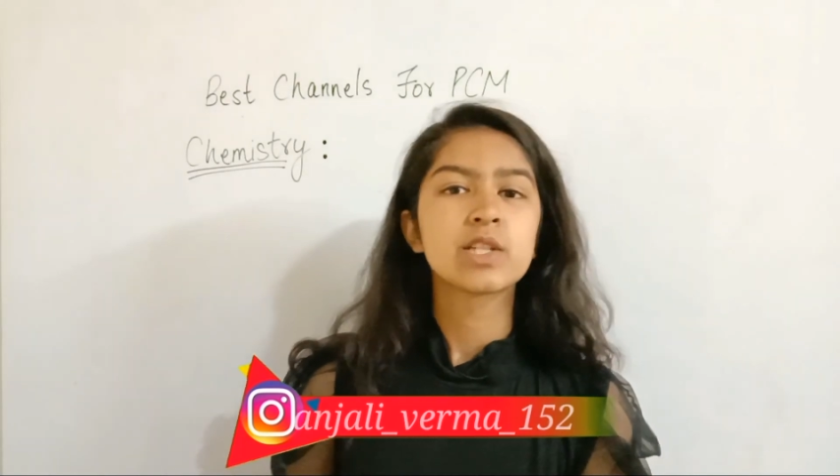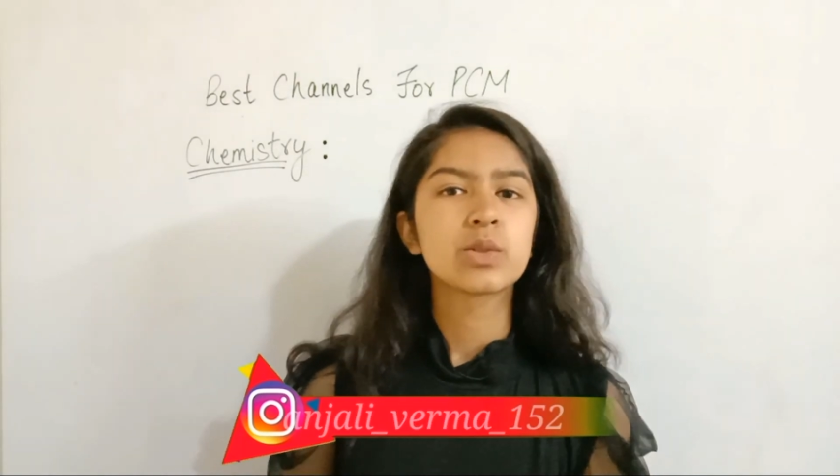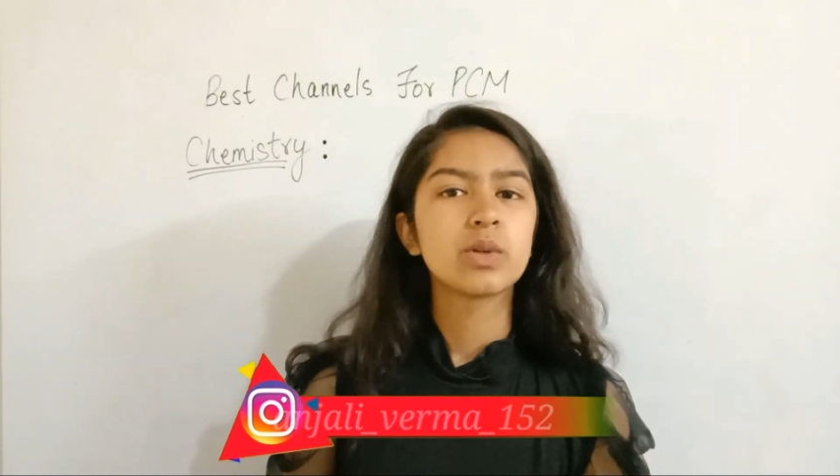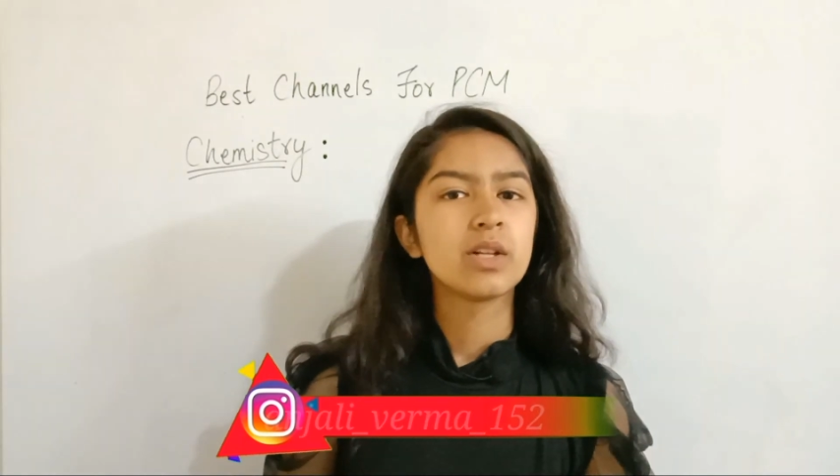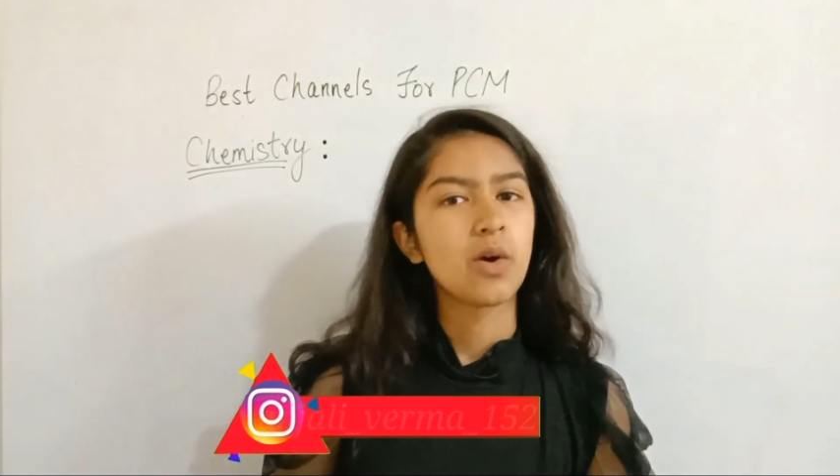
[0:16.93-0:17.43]

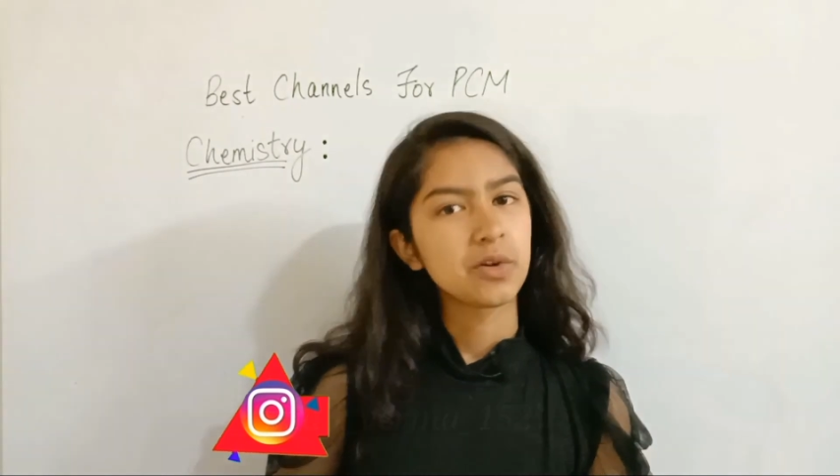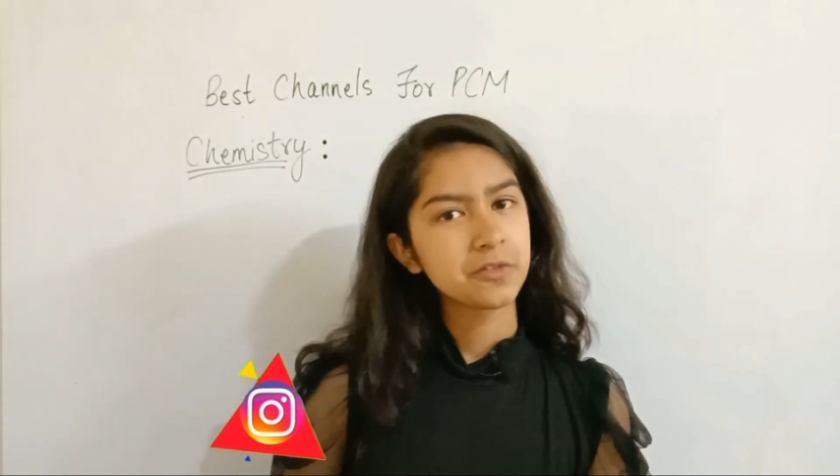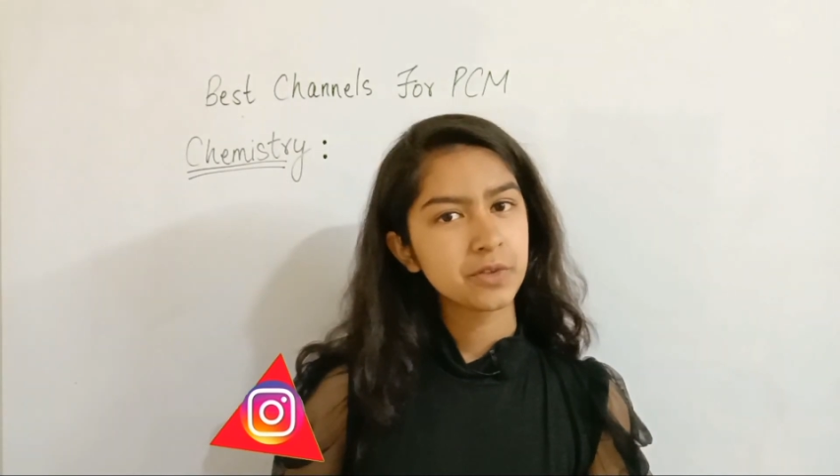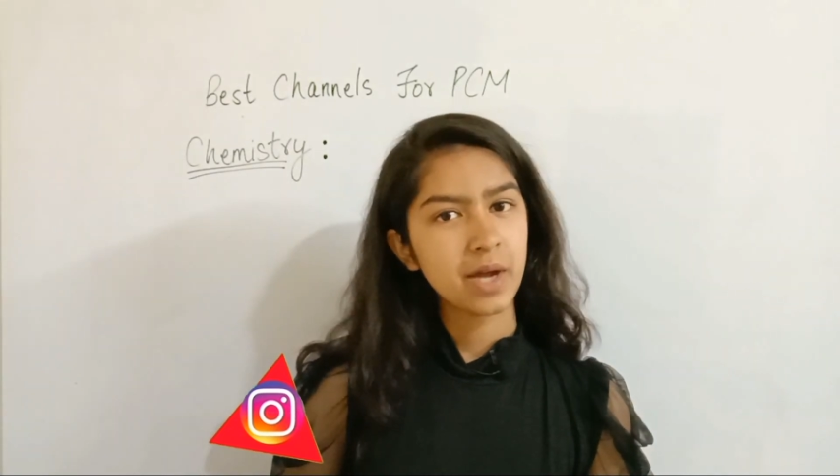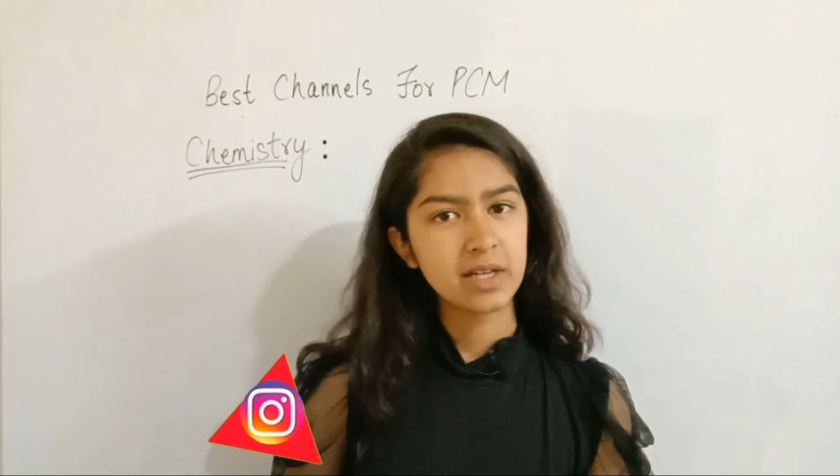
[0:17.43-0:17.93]
So a lot
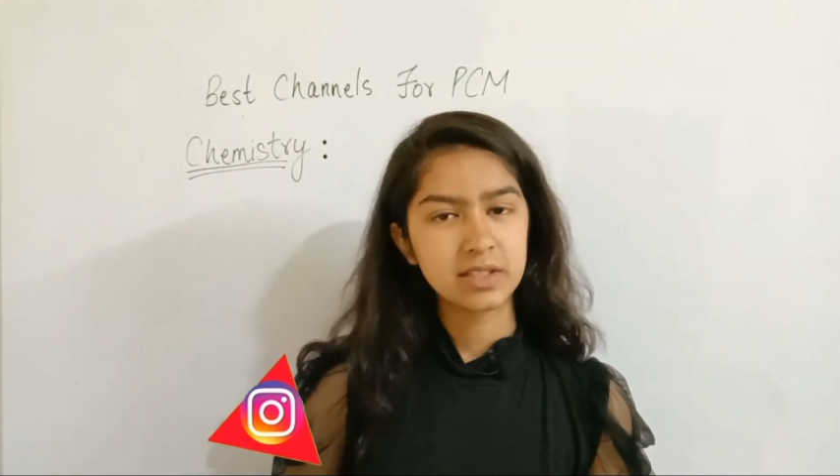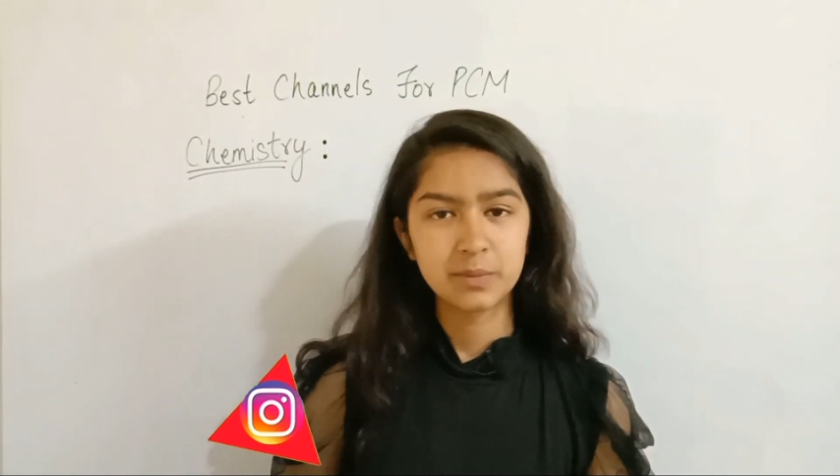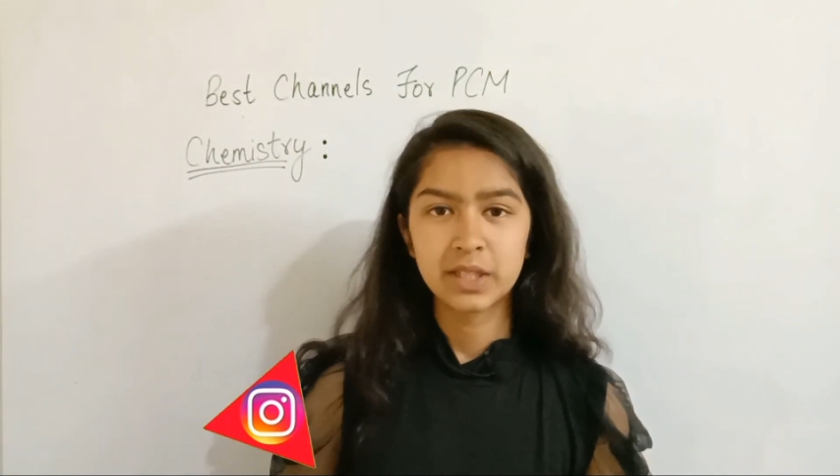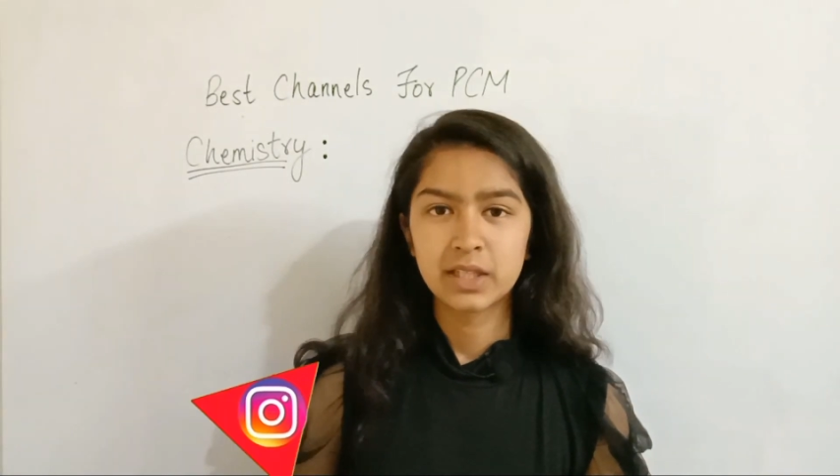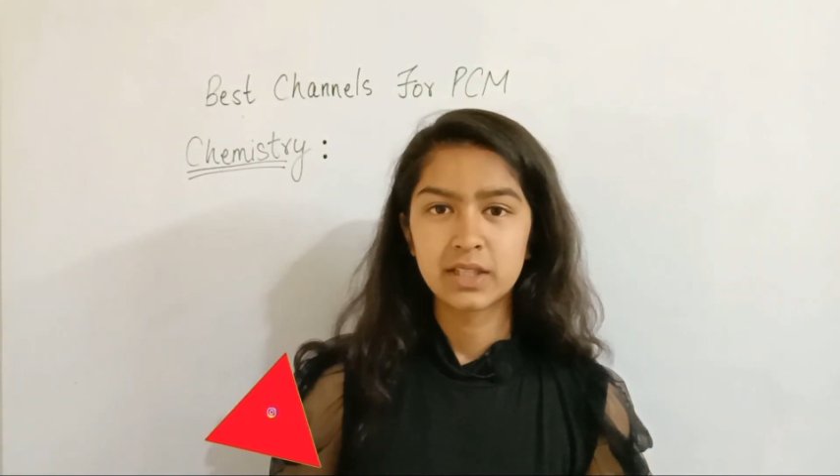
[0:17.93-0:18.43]
of you had
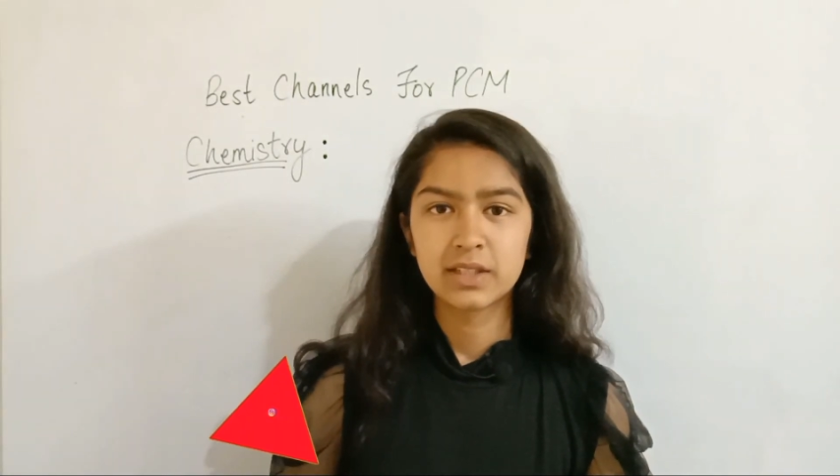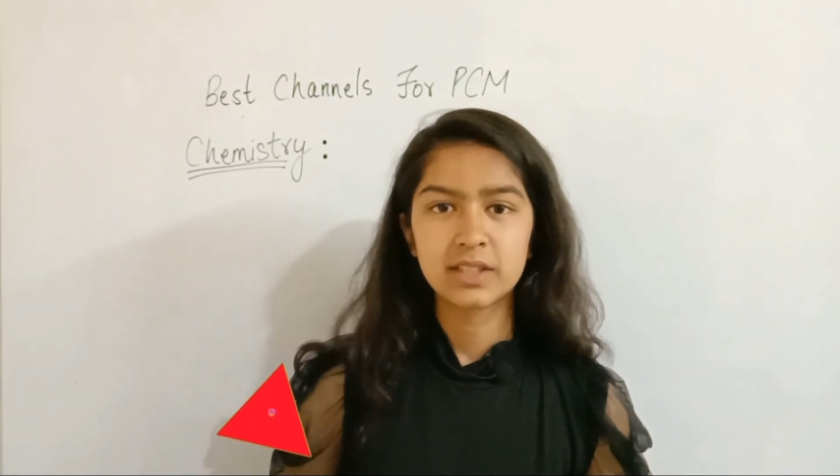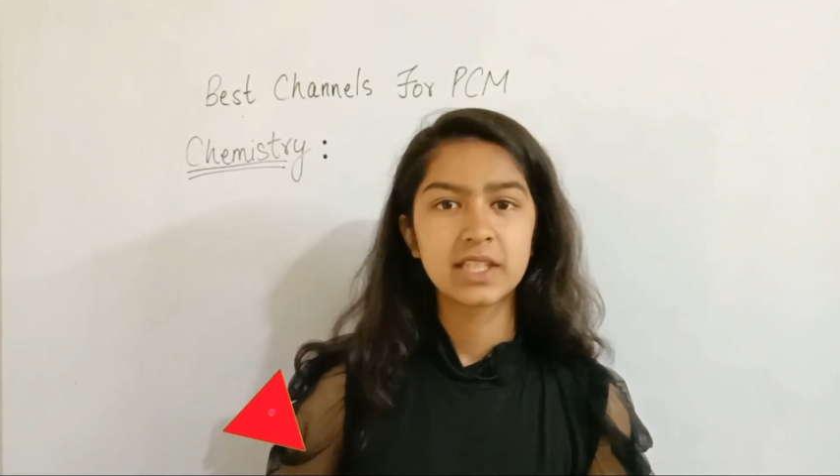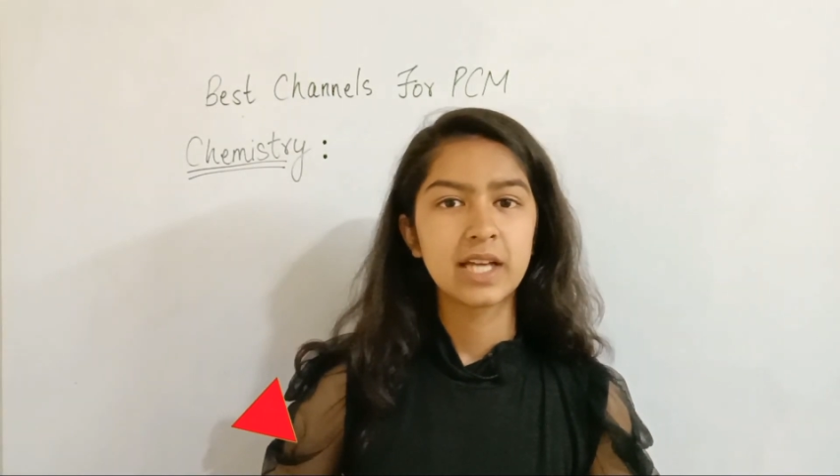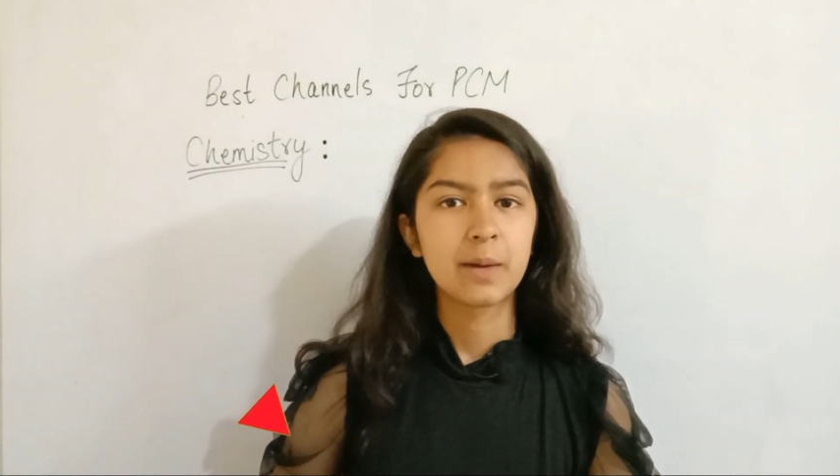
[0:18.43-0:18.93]
commented ki